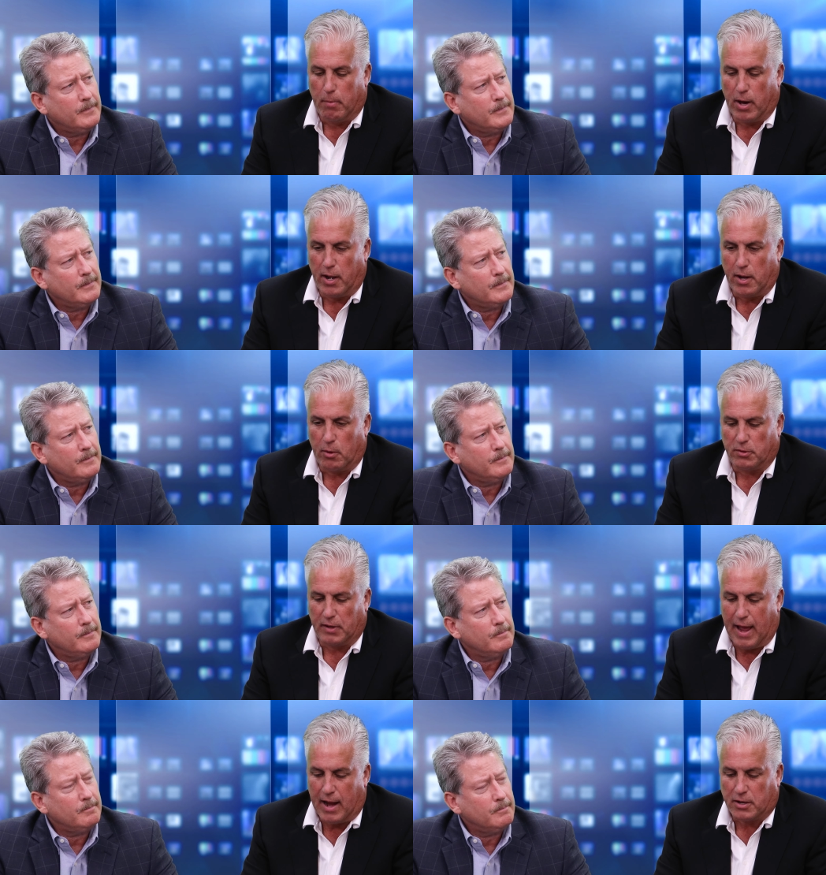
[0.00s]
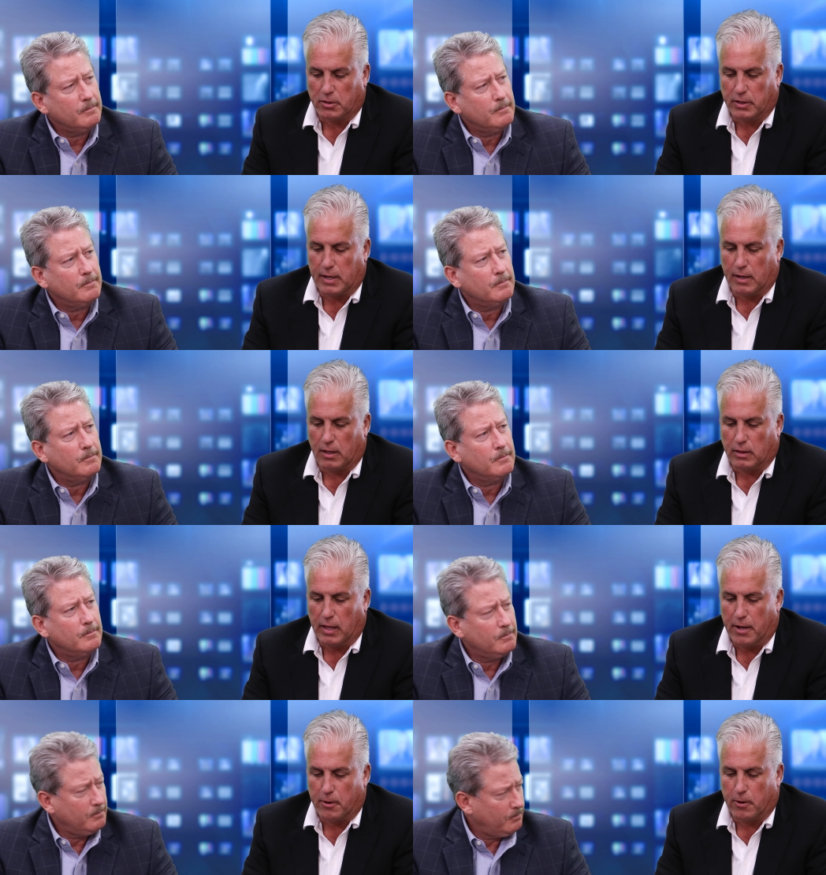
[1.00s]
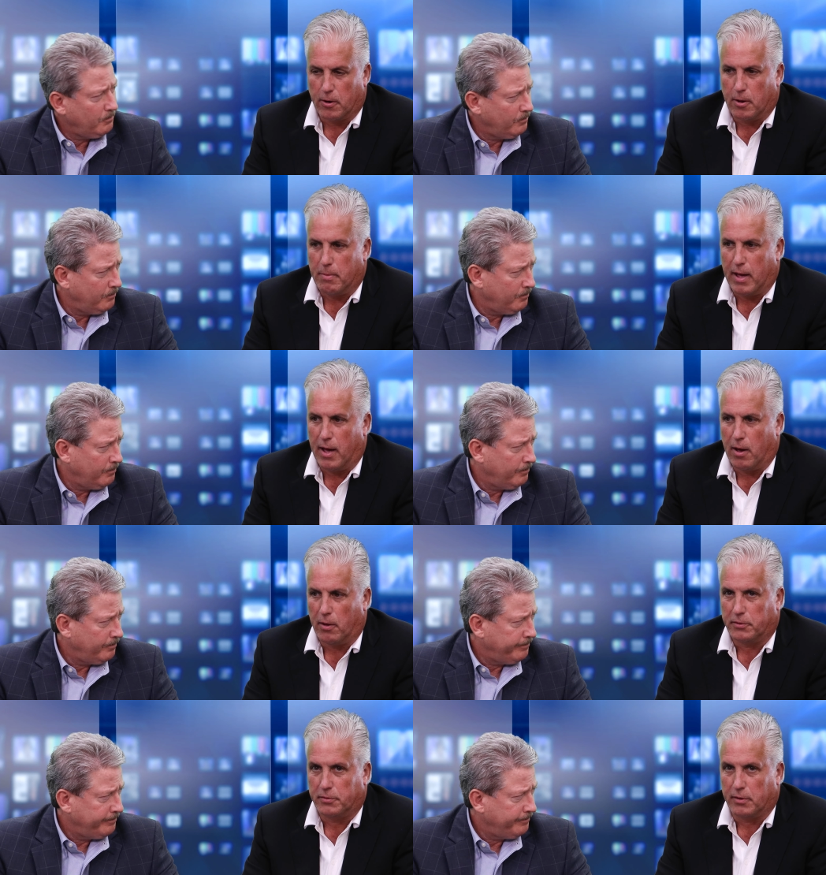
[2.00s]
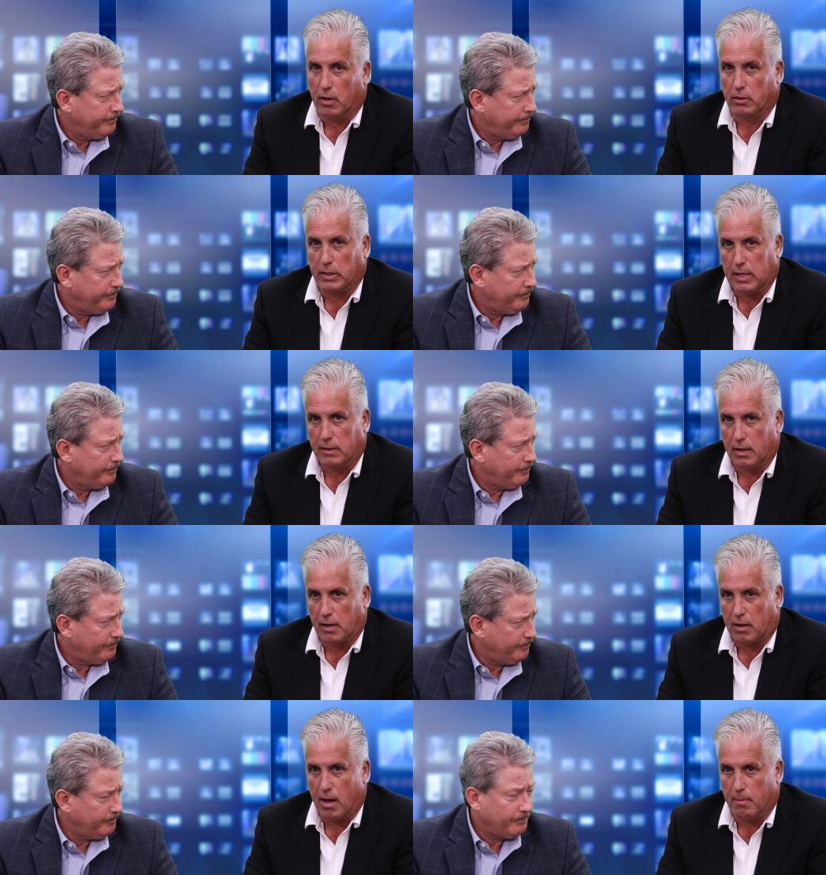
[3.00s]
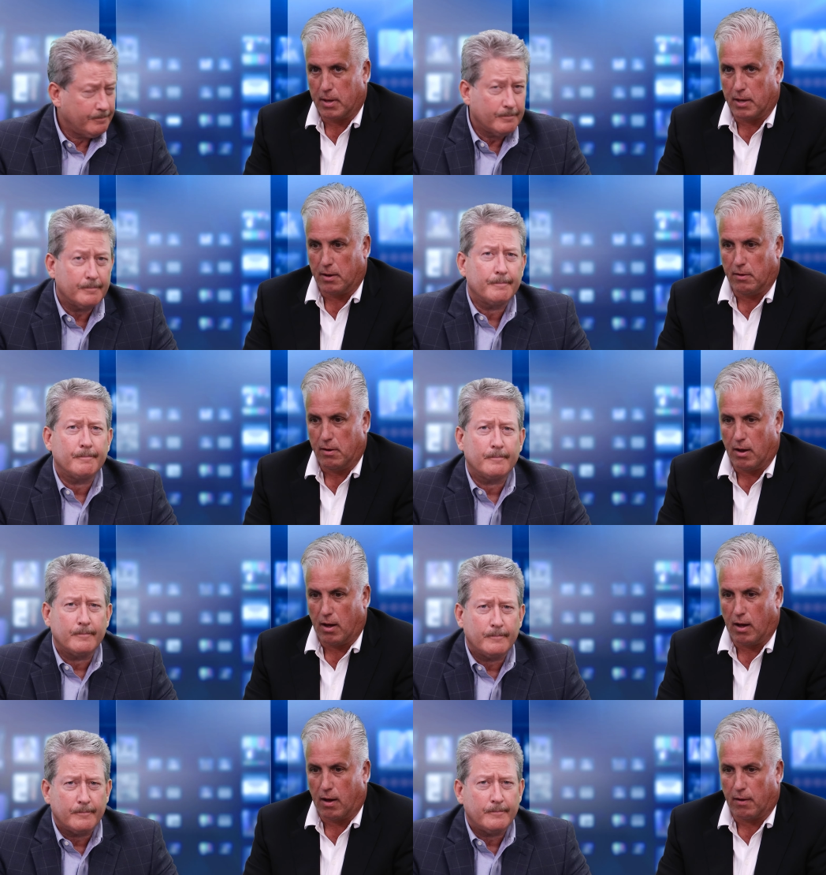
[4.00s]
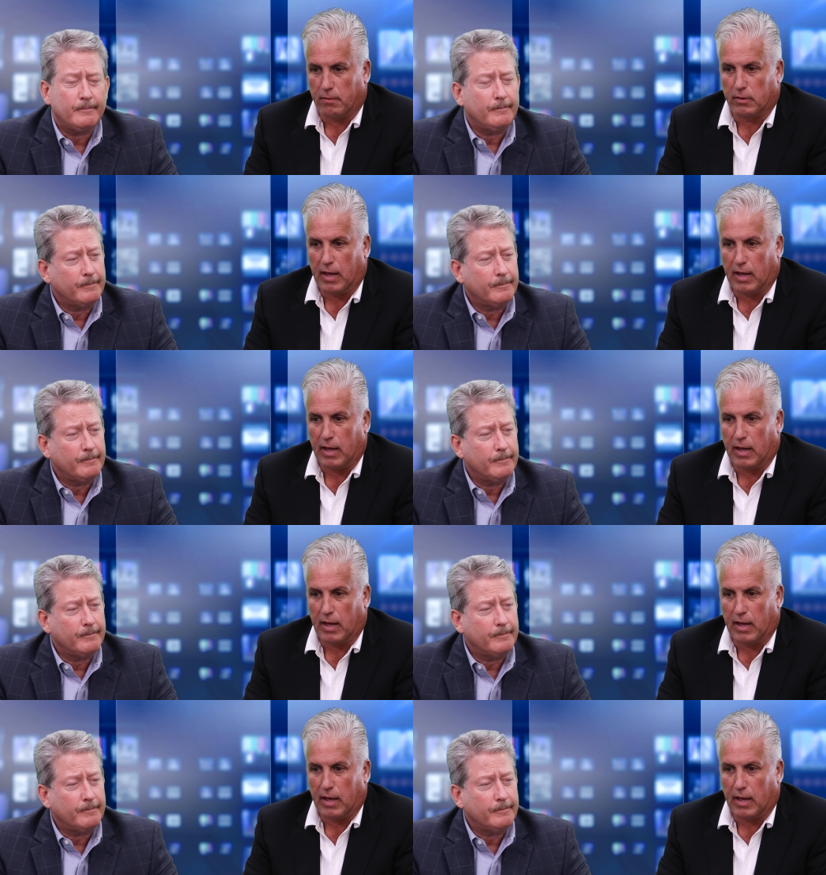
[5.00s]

Speaker 1: But it was actually a letter about a lead that had come in uh,